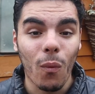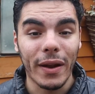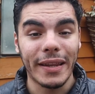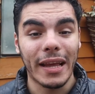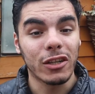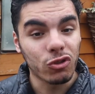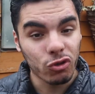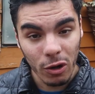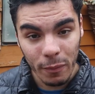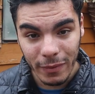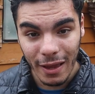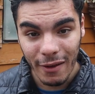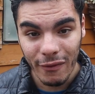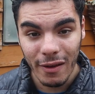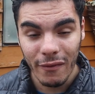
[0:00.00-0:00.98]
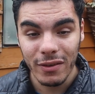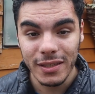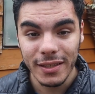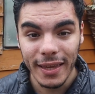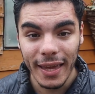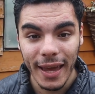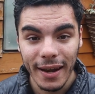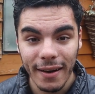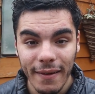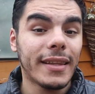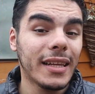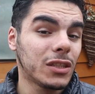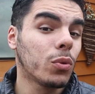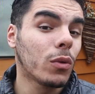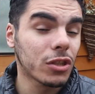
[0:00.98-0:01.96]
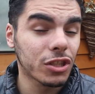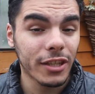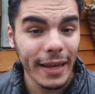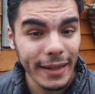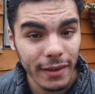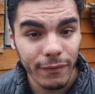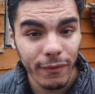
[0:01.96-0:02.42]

When they drop their feathers again, this will shed